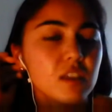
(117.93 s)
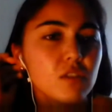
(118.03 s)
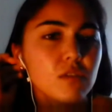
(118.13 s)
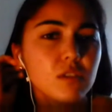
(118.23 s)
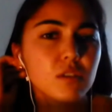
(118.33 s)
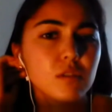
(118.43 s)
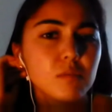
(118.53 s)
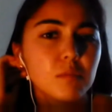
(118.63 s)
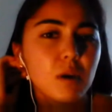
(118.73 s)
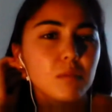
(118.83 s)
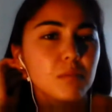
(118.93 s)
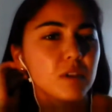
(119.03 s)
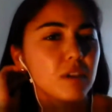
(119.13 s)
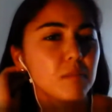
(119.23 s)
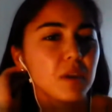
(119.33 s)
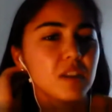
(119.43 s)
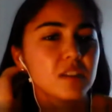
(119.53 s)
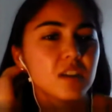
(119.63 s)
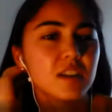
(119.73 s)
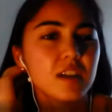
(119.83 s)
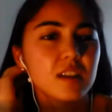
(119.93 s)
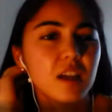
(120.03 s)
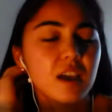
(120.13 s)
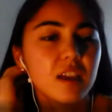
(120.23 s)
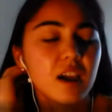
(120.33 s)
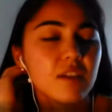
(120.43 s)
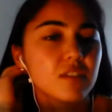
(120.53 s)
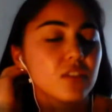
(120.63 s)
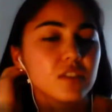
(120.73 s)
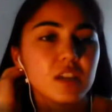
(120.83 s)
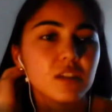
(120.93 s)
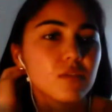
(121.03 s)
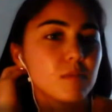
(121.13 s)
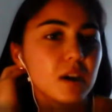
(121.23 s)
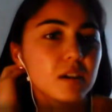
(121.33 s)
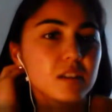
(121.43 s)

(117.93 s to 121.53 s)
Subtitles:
you could probably get Paint.net. I haven't looked at it for Mac because